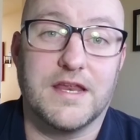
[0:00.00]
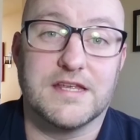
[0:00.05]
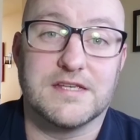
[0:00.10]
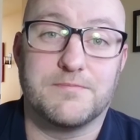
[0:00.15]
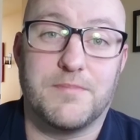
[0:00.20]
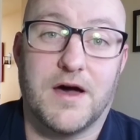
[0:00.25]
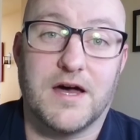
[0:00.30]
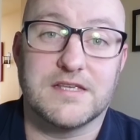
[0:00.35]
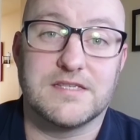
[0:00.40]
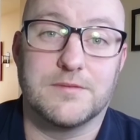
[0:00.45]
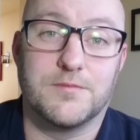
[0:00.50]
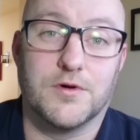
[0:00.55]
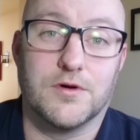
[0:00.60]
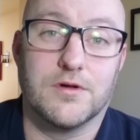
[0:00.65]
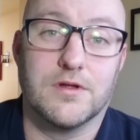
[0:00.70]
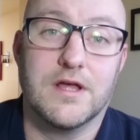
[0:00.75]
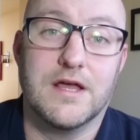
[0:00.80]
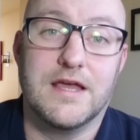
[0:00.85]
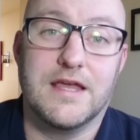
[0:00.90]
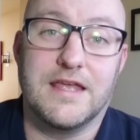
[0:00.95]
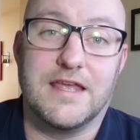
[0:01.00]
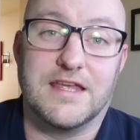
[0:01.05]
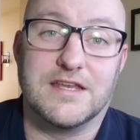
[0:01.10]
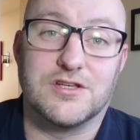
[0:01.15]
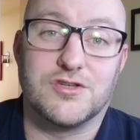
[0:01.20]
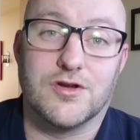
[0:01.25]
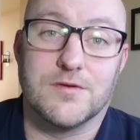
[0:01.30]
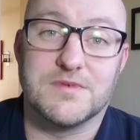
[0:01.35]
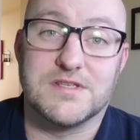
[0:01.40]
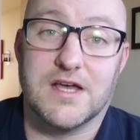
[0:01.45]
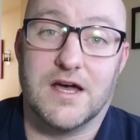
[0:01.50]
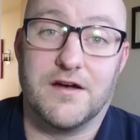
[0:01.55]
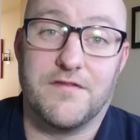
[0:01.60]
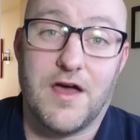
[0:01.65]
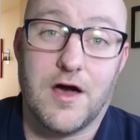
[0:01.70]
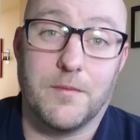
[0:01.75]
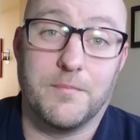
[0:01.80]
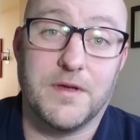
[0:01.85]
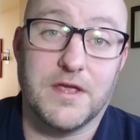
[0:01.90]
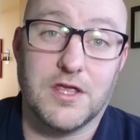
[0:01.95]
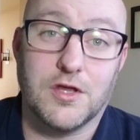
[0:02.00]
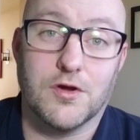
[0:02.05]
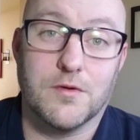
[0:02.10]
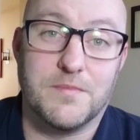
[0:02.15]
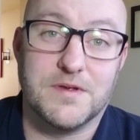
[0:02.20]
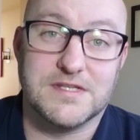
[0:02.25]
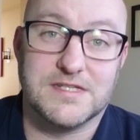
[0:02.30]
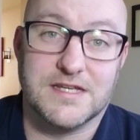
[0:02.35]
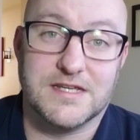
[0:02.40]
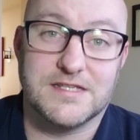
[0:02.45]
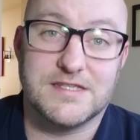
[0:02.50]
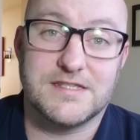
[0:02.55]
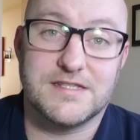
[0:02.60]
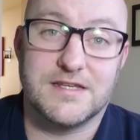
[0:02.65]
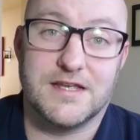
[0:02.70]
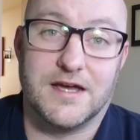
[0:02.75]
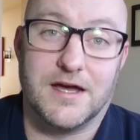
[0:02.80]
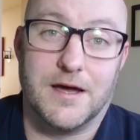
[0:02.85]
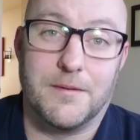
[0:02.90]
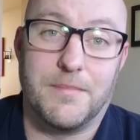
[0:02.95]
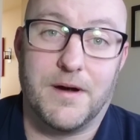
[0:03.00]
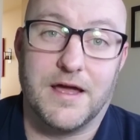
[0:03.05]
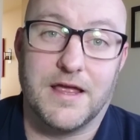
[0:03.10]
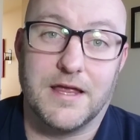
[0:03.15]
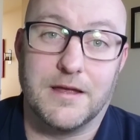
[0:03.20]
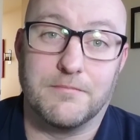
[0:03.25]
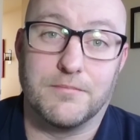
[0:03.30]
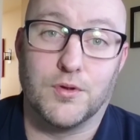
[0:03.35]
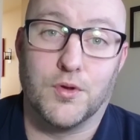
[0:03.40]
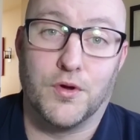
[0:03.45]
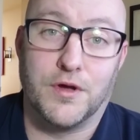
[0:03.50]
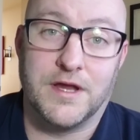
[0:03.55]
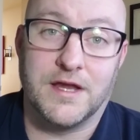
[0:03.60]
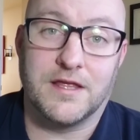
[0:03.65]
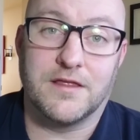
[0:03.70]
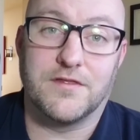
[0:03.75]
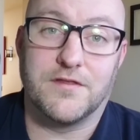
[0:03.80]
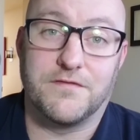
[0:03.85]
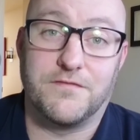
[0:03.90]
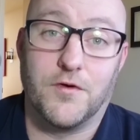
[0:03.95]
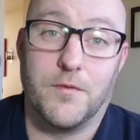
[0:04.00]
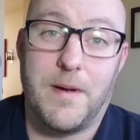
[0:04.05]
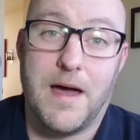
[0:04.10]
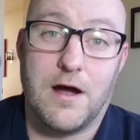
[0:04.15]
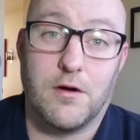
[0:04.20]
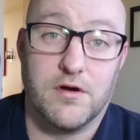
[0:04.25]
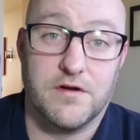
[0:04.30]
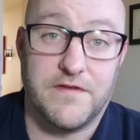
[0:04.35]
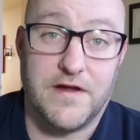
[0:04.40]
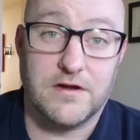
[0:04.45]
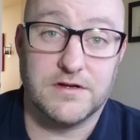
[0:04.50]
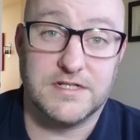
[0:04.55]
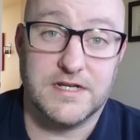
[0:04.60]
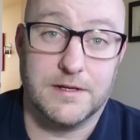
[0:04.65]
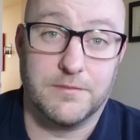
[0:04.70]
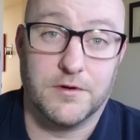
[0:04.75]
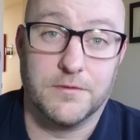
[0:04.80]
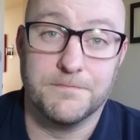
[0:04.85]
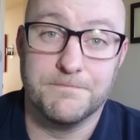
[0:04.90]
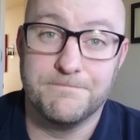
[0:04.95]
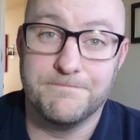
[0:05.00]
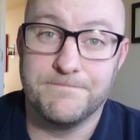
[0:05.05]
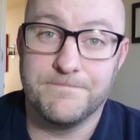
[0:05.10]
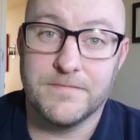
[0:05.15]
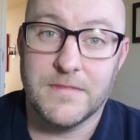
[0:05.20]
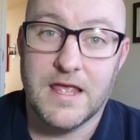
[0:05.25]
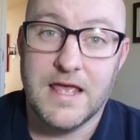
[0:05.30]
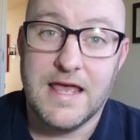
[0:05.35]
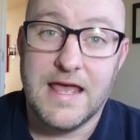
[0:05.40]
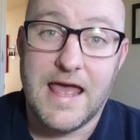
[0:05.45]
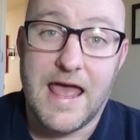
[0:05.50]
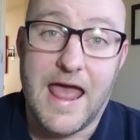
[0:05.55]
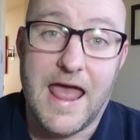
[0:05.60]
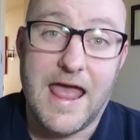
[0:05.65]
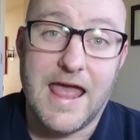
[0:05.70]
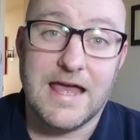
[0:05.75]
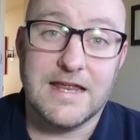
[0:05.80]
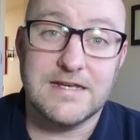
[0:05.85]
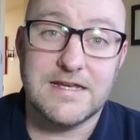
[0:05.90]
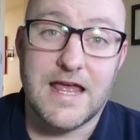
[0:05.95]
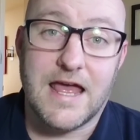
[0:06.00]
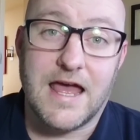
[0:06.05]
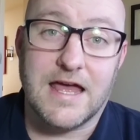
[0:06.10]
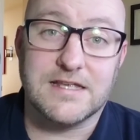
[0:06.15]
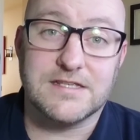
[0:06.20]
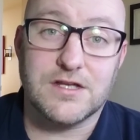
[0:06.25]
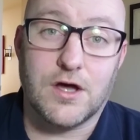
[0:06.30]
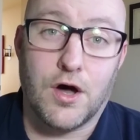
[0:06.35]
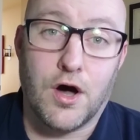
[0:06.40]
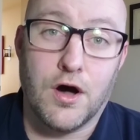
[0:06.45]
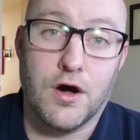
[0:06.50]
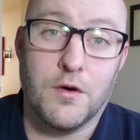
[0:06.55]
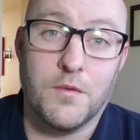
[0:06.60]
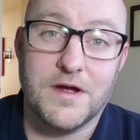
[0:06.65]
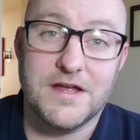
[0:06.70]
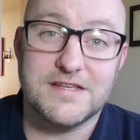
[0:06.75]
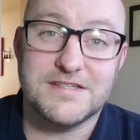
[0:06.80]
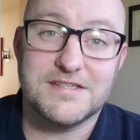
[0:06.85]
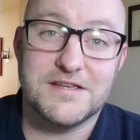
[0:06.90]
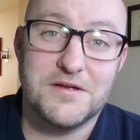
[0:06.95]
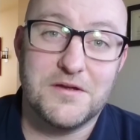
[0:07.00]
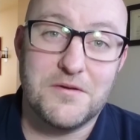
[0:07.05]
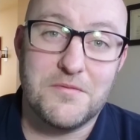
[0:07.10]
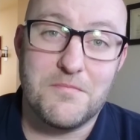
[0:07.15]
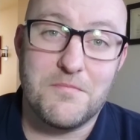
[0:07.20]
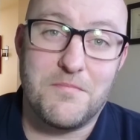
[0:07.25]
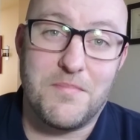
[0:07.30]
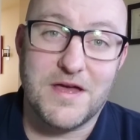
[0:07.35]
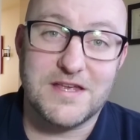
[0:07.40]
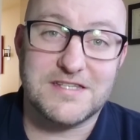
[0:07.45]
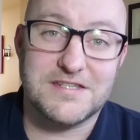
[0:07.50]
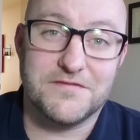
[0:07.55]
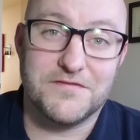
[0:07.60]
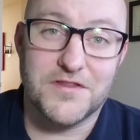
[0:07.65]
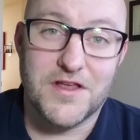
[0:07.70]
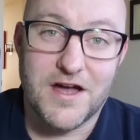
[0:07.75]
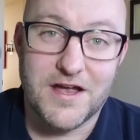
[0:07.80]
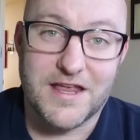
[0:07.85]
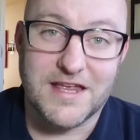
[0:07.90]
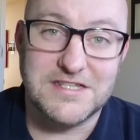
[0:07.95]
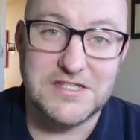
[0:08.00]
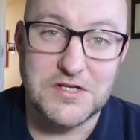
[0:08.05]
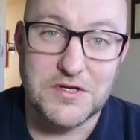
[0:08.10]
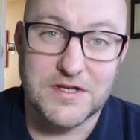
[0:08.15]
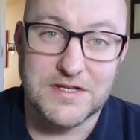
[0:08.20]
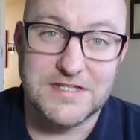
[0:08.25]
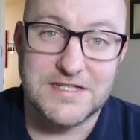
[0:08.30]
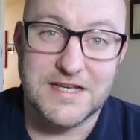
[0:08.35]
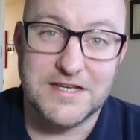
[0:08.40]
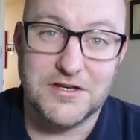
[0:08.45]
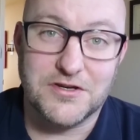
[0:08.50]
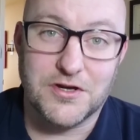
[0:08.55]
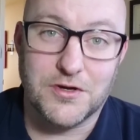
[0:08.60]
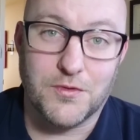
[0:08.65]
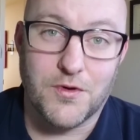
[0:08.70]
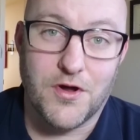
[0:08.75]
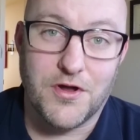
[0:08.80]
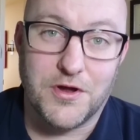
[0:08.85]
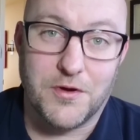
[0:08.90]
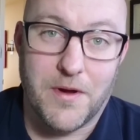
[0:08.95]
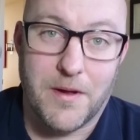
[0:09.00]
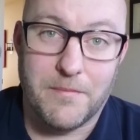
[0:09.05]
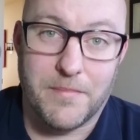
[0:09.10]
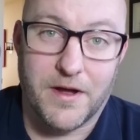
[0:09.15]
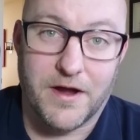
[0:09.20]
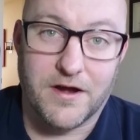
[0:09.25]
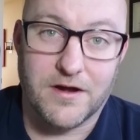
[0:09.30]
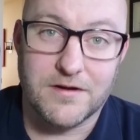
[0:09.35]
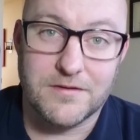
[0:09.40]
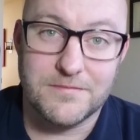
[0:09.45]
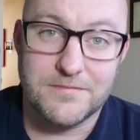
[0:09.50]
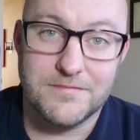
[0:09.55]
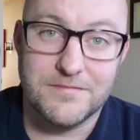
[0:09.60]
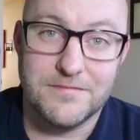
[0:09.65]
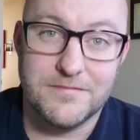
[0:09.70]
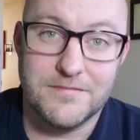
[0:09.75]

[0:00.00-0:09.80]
is possible in terms of helping your business uh, by employing the full power of Airtable. And as always, best of luck as you continue to grow your empire.